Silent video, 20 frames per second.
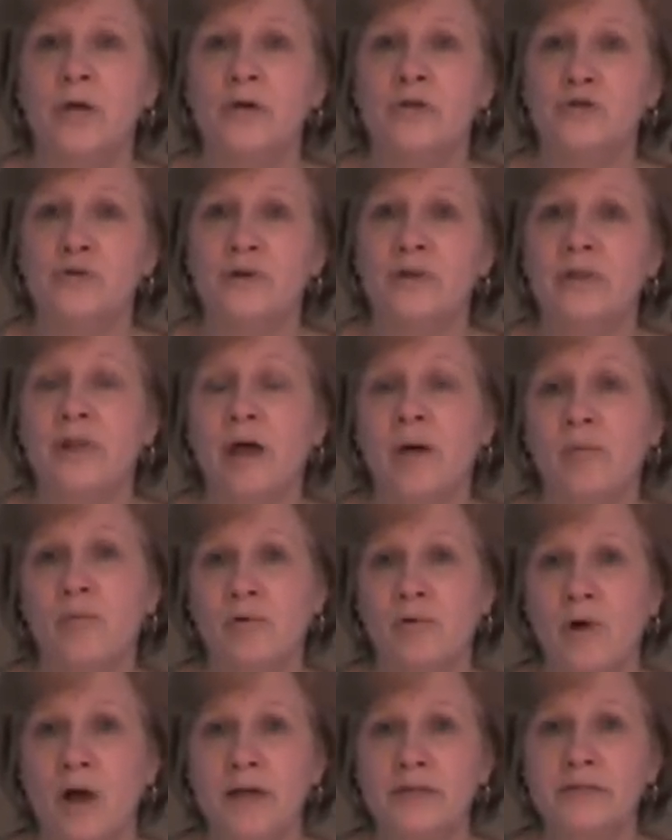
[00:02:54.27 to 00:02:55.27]
During that
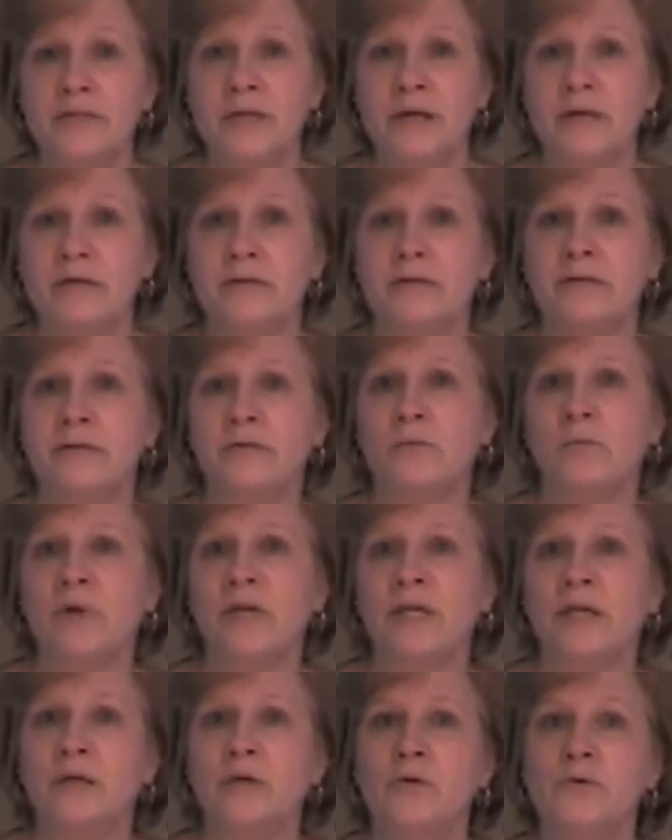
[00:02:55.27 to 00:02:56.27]
process, we
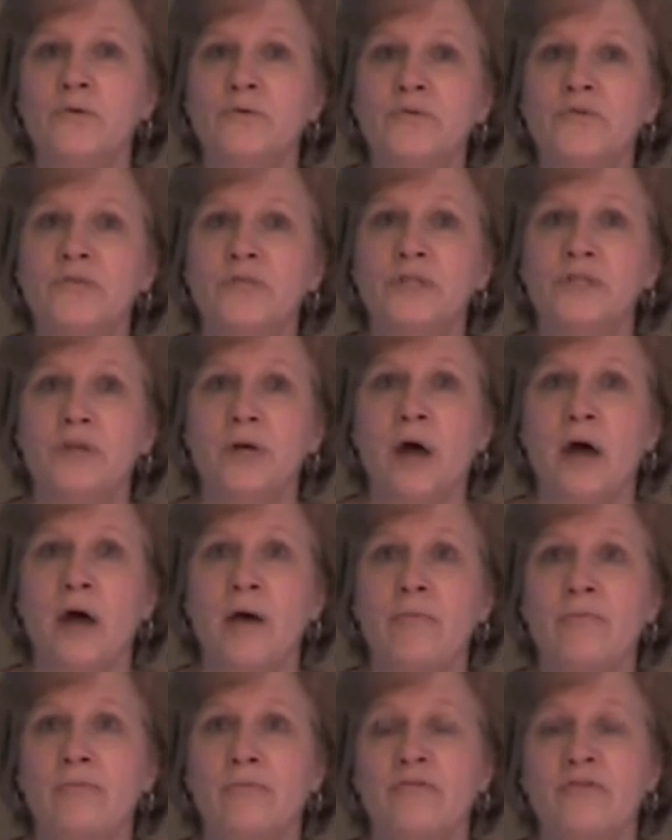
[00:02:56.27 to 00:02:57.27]
used
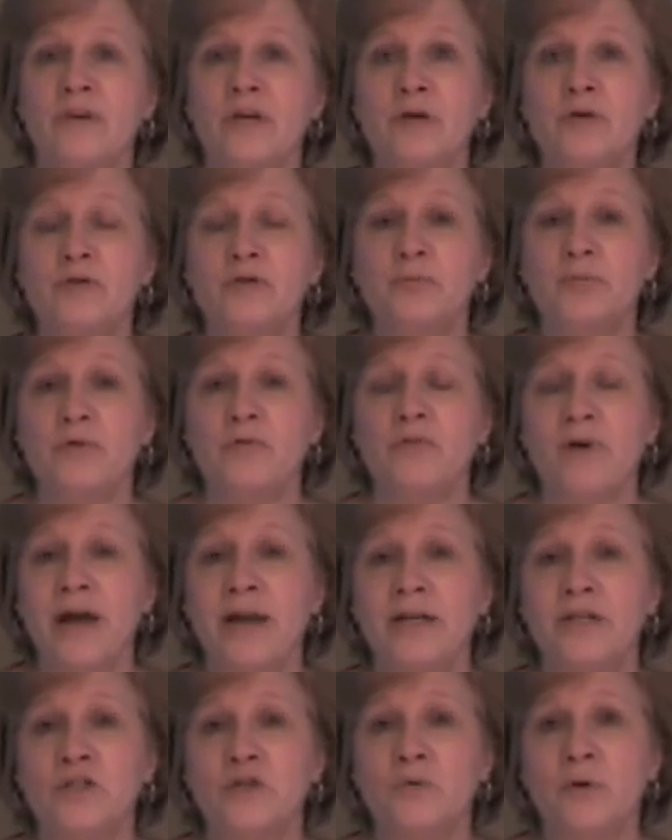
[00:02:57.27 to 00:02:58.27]
figures
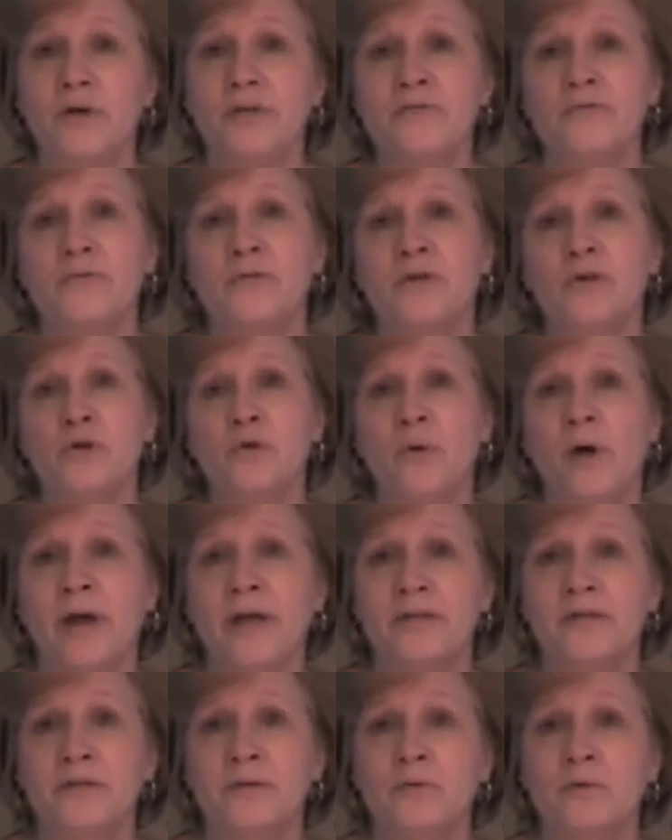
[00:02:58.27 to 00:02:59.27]
provided to us for the new
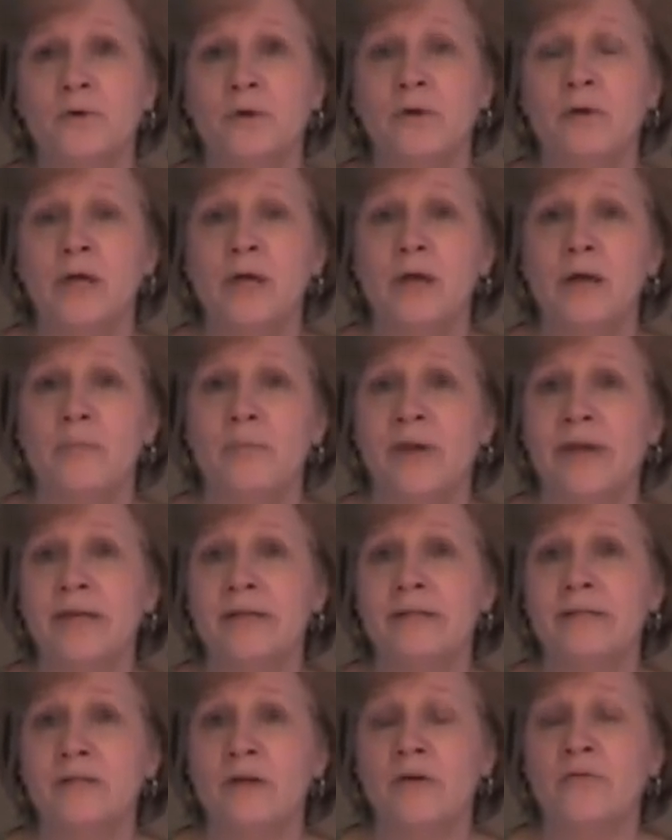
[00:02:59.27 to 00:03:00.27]
high school
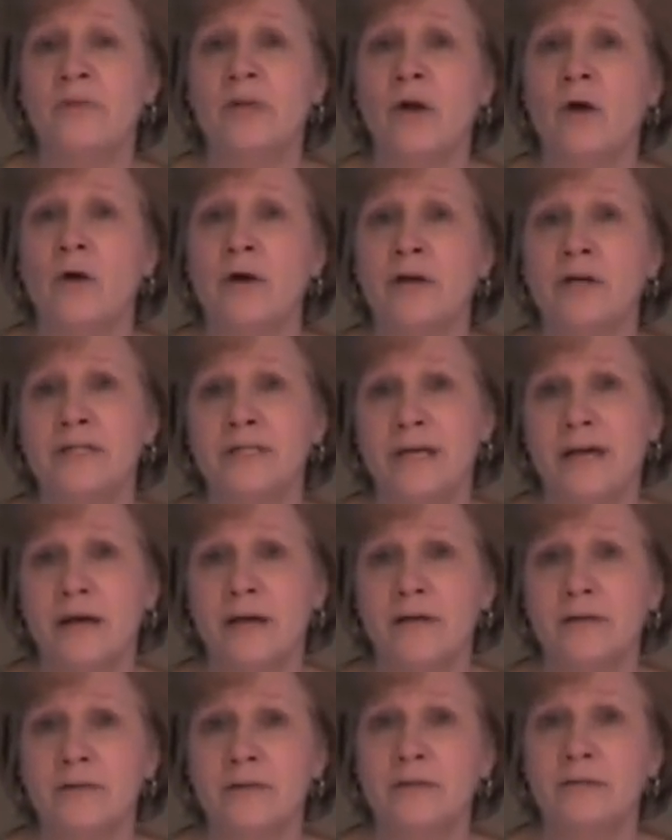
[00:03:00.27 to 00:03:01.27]
based on the
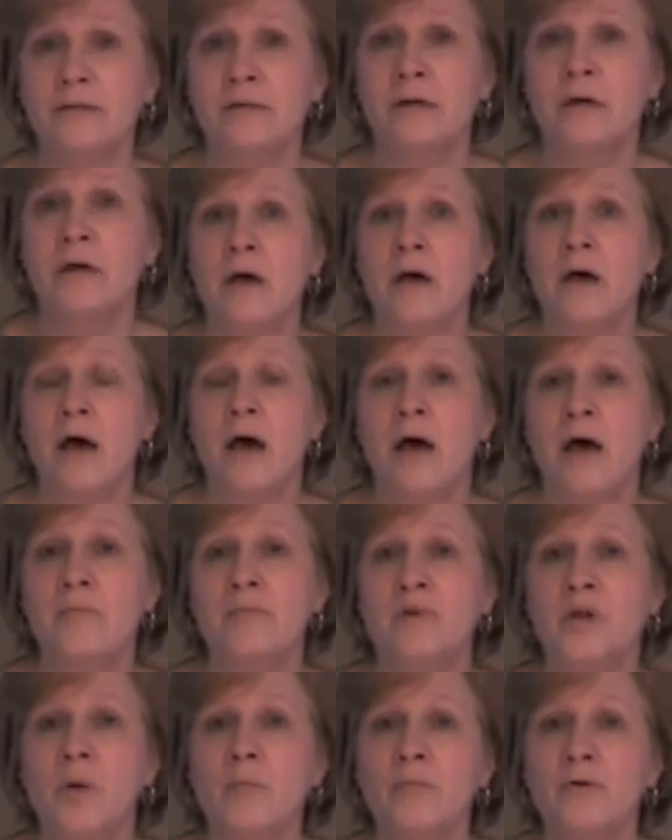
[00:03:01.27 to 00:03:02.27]
architect's
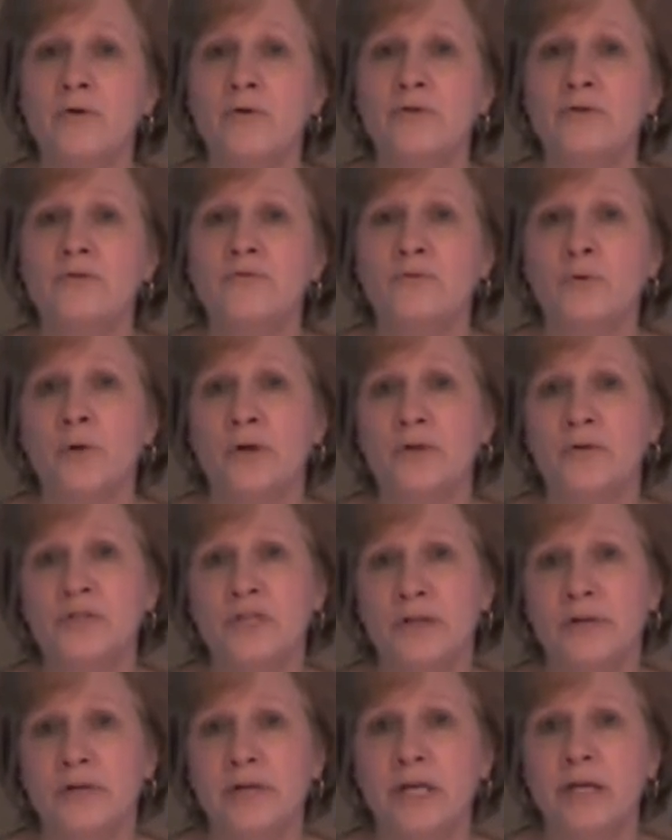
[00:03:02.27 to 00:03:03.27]
numbers for
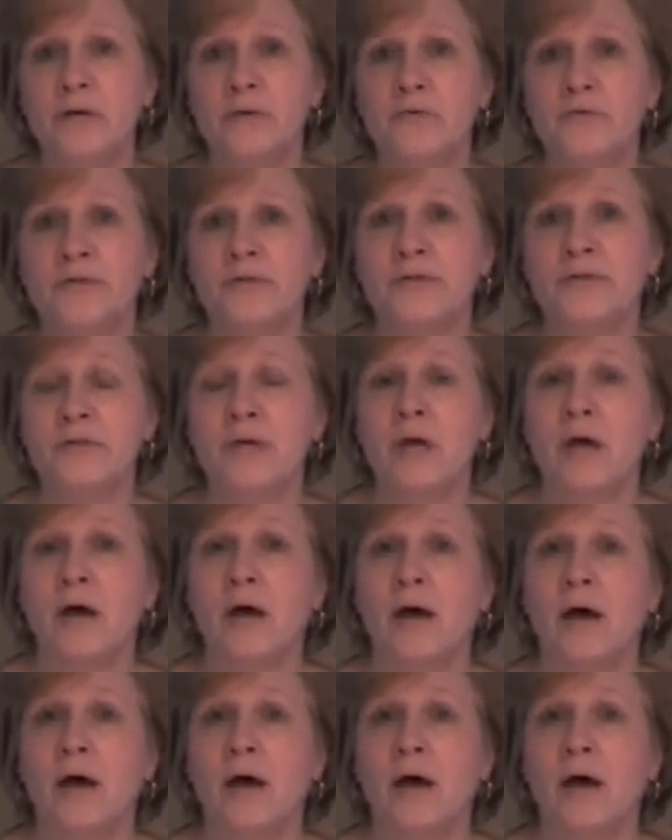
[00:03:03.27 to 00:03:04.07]
utility use.